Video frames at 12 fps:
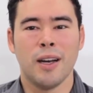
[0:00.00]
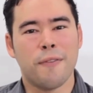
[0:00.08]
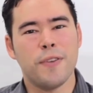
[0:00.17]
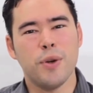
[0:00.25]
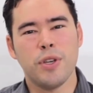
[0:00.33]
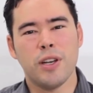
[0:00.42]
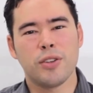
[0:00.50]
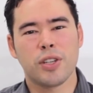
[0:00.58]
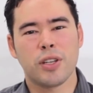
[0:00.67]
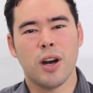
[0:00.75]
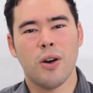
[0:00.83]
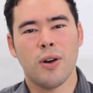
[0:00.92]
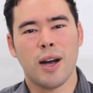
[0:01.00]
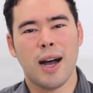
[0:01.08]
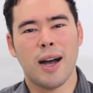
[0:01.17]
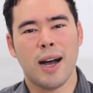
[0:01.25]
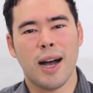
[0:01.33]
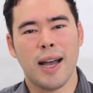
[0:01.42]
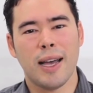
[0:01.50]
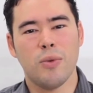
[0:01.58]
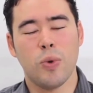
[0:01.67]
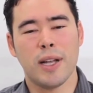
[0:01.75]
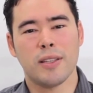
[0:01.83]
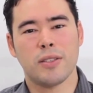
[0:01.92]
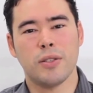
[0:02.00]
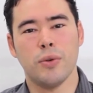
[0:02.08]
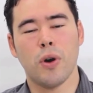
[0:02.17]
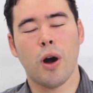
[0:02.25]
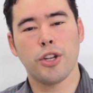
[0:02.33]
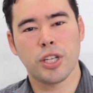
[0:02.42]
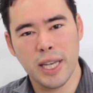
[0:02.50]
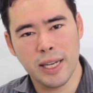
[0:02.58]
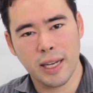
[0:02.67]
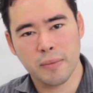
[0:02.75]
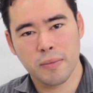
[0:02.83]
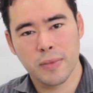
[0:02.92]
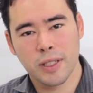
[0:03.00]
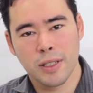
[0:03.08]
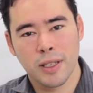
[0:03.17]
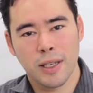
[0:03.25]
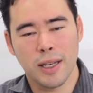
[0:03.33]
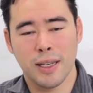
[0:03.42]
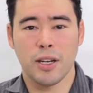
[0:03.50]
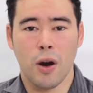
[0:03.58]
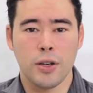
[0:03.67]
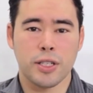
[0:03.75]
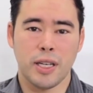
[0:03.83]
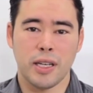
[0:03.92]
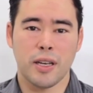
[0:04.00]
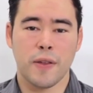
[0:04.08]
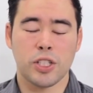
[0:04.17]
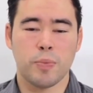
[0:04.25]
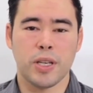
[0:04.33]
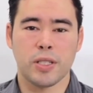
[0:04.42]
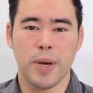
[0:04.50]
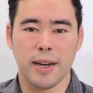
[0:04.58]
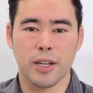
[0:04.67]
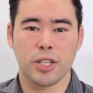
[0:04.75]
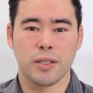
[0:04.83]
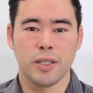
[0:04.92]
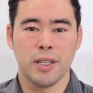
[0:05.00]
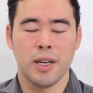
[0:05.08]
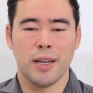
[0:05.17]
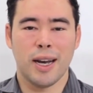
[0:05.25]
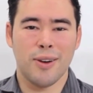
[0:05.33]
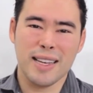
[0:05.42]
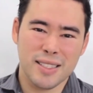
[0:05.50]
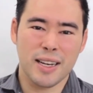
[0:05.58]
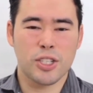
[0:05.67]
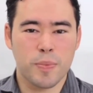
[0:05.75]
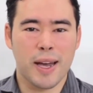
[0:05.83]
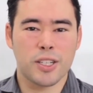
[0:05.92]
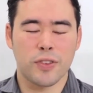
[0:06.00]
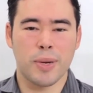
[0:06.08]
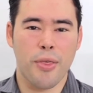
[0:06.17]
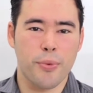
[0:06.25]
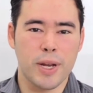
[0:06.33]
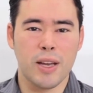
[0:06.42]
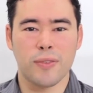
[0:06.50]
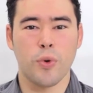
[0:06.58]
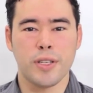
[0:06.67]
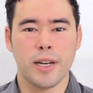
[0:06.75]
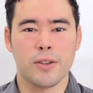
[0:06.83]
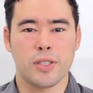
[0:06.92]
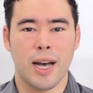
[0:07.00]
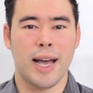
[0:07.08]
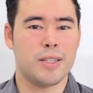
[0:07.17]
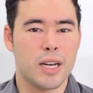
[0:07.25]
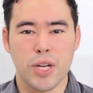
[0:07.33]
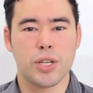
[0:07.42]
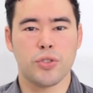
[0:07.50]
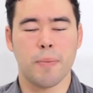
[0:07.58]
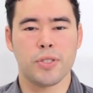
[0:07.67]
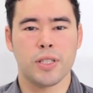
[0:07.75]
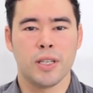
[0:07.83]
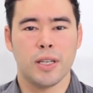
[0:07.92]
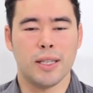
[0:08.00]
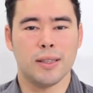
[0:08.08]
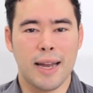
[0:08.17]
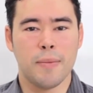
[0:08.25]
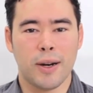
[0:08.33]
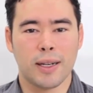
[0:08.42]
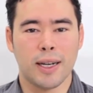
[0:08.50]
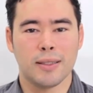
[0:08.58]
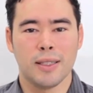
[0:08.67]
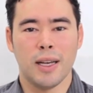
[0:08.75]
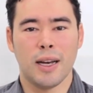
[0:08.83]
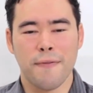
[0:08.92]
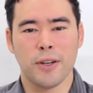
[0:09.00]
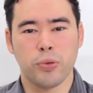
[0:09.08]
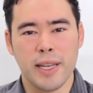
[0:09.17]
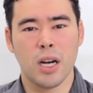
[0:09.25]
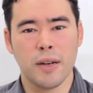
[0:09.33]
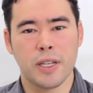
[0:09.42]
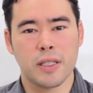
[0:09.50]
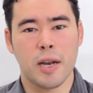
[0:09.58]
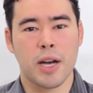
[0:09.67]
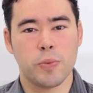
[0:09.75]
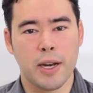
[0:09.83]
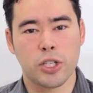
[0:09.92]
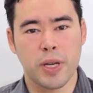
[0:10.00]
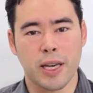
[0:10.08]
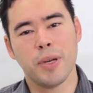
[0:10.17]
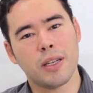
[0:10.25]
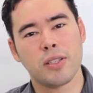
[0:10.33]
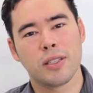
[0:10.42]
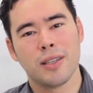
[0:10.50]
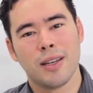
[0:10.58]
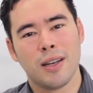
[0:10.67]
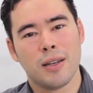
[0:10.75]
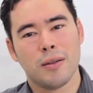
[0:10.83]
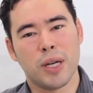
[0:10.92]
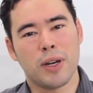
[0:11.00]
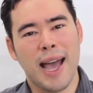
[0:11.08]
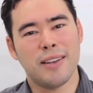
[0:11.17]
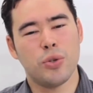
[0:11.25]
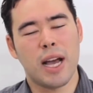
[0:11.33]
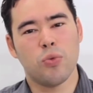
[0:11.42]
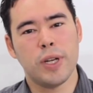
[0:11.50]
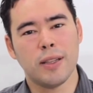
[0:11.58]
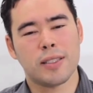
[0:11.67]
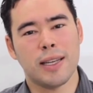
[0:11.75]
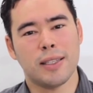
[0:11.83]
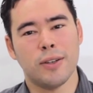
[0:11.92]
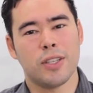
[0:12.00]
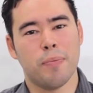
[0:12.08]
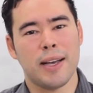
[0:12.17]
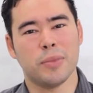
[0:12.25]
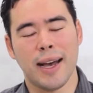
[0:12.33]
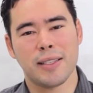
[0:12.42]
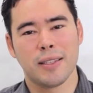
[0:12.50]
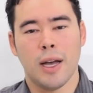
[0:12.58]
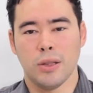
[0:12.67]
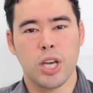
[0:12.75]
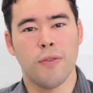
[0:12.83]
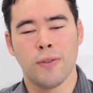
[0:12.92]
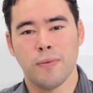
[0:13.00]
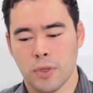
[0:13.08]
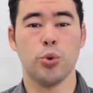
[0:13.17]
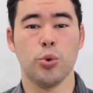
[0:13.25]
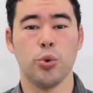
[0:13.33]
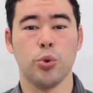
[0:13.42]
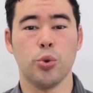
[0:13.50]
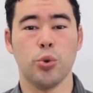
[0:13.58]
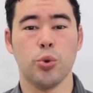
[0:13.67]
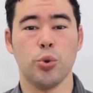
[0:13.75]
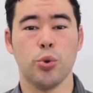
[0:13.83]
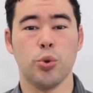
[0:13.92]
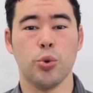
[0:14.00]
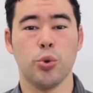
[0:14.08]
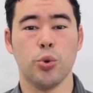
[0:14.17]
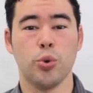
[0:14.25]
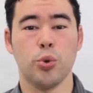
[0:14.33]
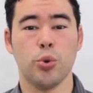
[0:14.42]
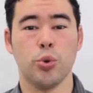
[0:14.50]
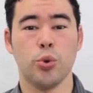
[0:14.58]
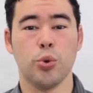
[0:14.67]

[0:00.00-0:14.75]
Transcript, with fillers: A few years ago, I went to Argentina. And in Argentina, they speak Spanish. Now, I studied Spanish for about three or four years. I had done mission trips in Latin America, and I felt pretty confident in my Spanish speaking abilities. But then I had to do a real estate deal to buy some lands and over. There you have it.